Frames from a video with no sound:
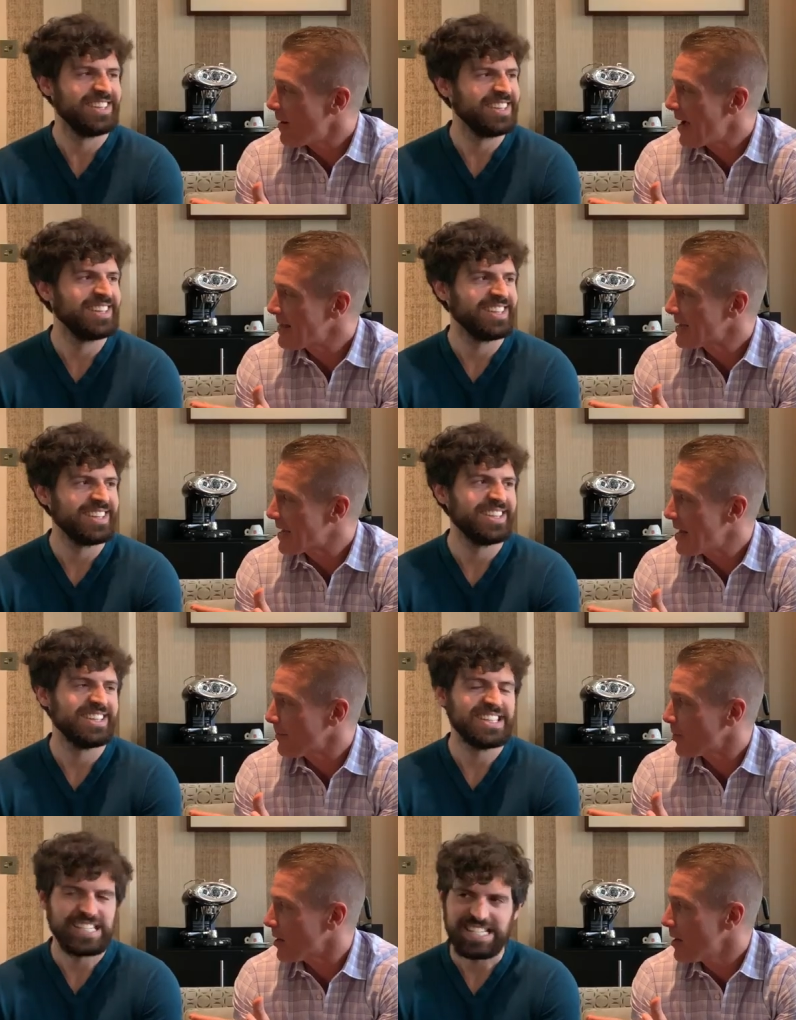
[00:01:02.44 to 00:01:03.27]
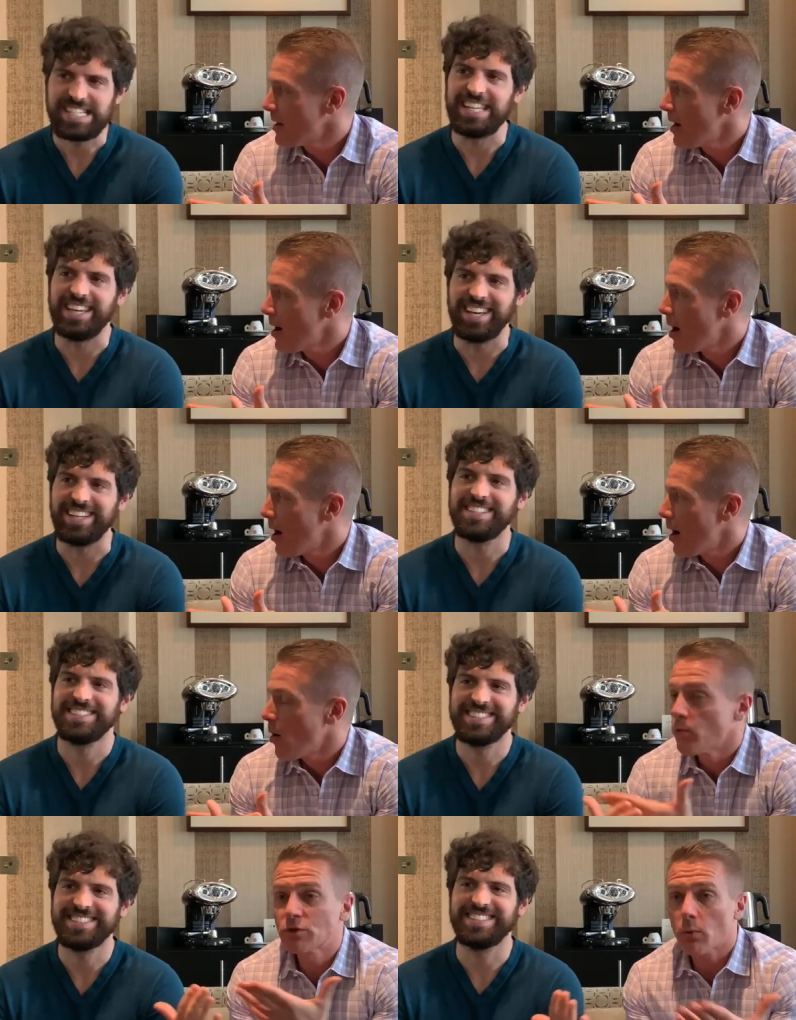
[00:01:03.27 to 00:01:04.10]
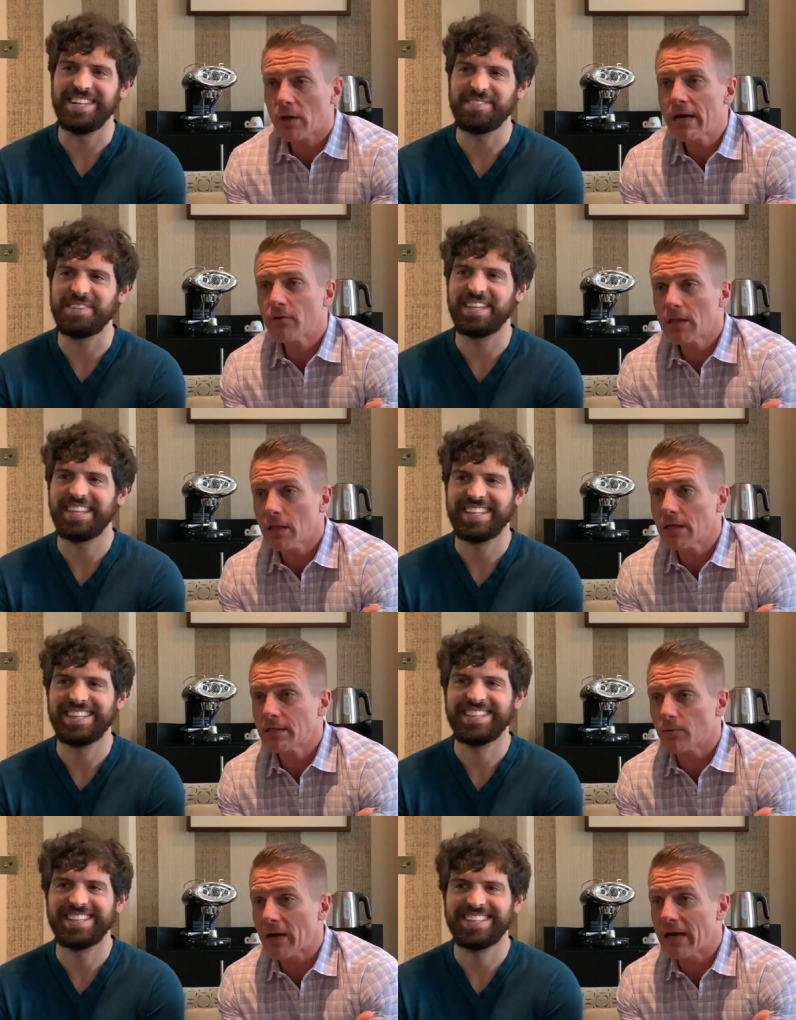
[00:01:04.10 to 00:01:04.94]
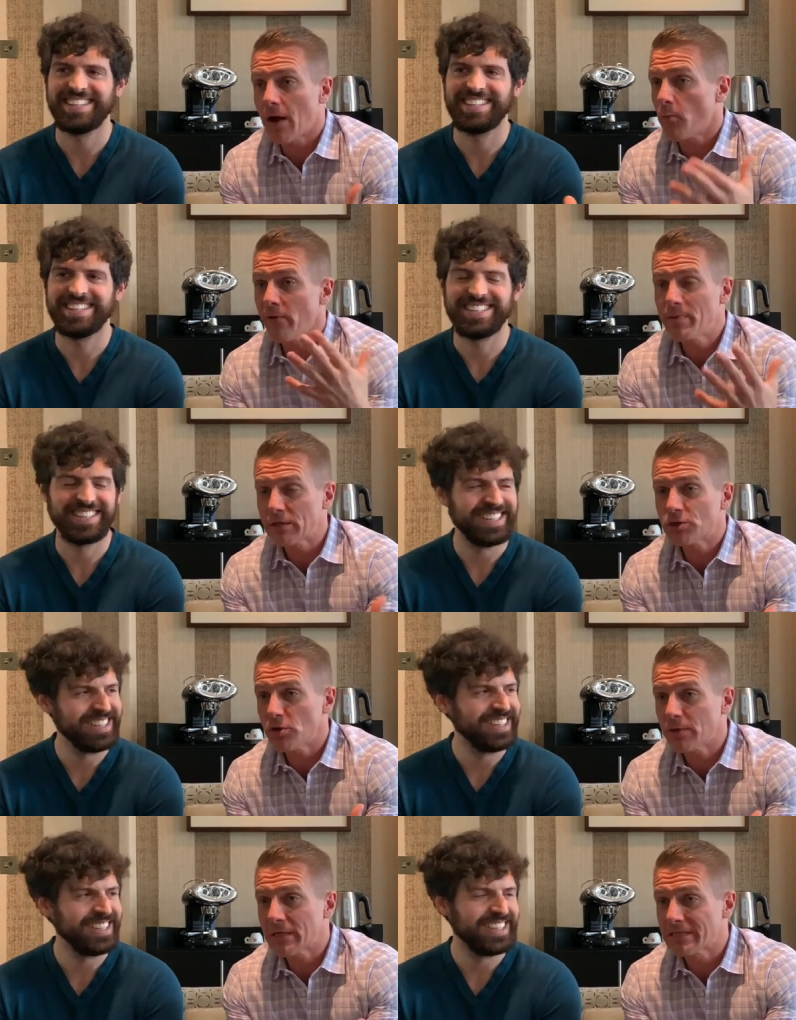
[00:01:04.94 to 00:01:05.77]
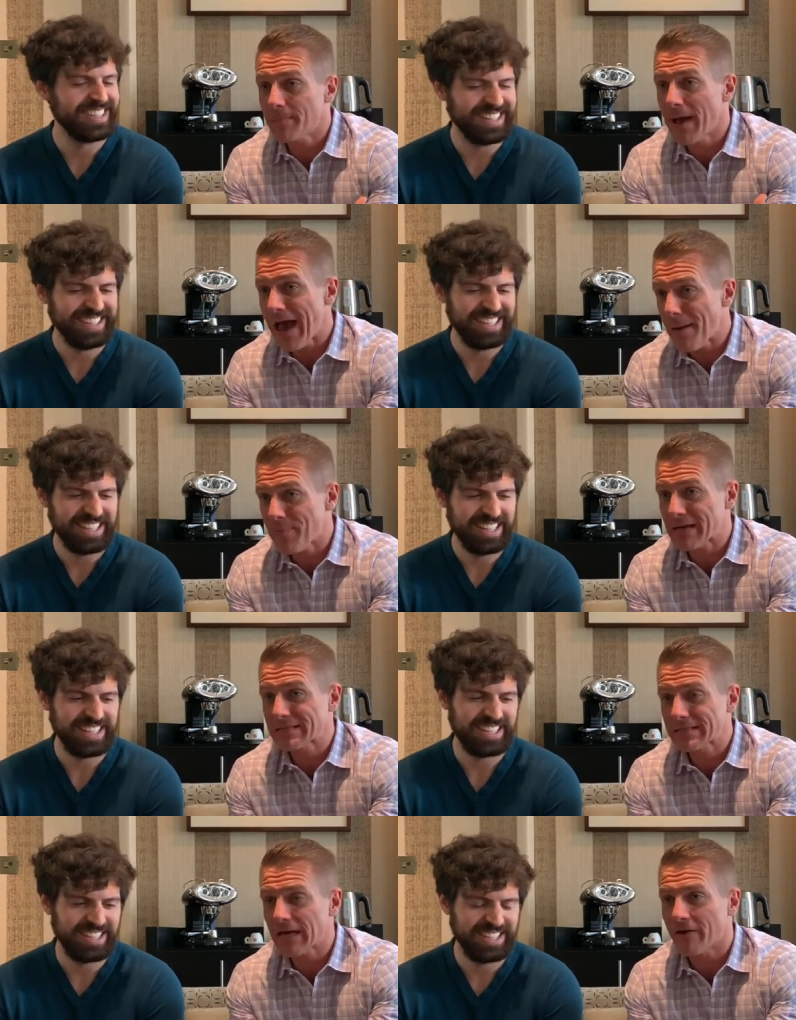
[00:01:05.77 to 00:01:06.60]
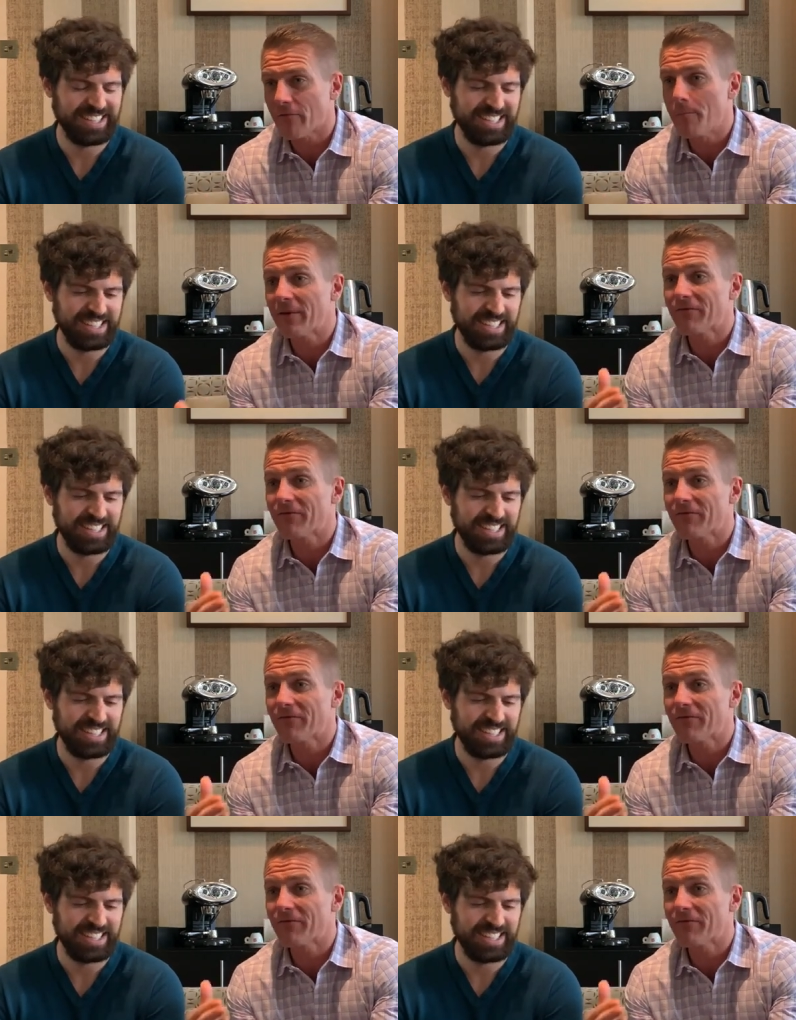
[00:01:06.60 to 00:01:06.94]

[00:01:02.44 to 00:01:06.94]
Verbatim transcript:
Speaker 1: you're behind the camera. Yeah. So we're here in London right now, and we've been shooting some epic stuff,